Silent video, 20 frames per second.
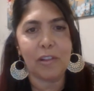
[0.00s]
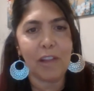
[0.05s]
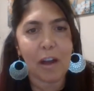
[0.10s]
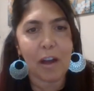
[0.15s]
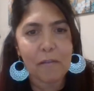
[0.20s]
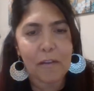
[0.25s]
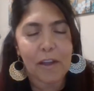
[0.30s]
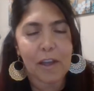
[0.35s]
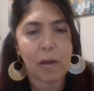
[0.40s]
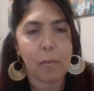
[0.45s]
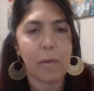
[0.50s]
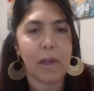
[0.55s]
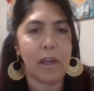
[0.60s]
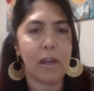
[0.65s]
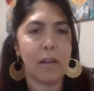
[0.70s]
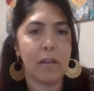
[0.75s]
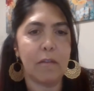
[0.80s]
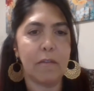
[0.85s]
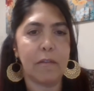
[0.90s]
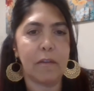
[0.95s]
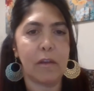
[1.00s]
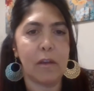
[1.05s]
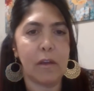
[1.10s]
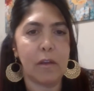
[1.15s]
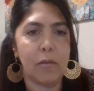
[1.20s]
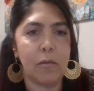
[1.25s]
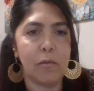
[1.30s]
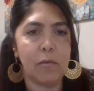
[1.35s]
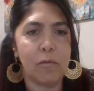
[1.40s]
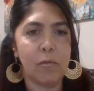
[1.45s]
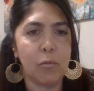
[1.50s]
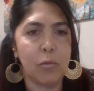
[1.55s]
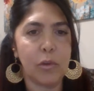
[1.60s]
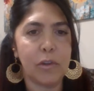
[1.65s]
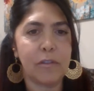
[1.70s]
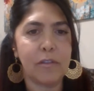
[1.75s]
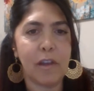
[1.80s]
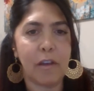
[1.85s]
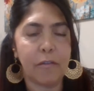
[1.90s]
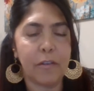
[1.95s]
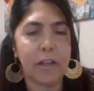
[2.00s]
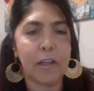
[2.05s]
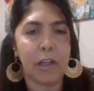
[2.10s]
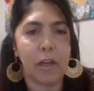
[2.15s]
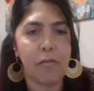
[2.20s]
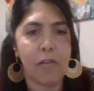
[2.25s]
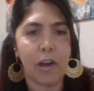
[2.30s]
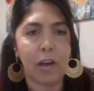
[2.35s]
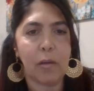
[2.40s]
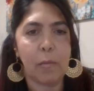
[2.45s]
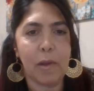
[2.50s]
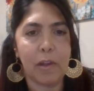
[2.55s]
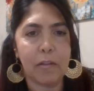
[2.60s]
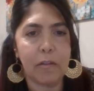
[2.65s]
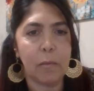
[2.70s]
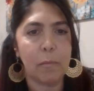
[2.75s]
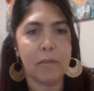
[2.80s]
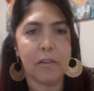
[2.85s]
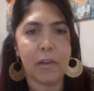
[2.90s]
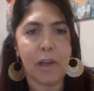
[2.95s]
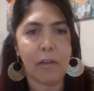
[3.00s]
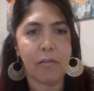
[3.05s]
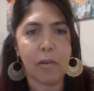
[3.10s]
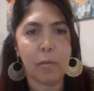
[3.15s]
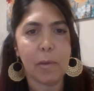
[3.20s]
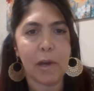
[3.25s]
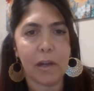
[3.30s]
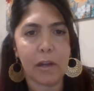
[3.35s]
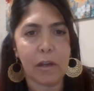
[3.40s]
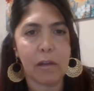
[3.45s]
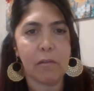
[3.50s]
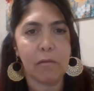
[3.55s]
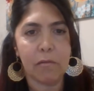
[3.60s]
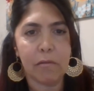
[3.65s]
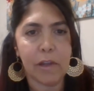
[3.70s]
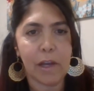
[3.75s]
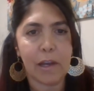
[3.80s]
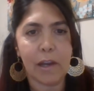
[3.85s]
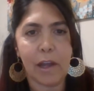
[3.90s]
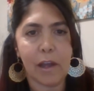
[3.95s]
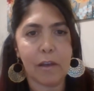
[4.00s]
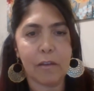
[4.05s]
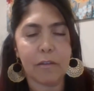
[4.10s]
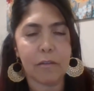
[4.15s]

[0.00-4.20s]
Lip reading: love him, and would definitely recommend him to everybody that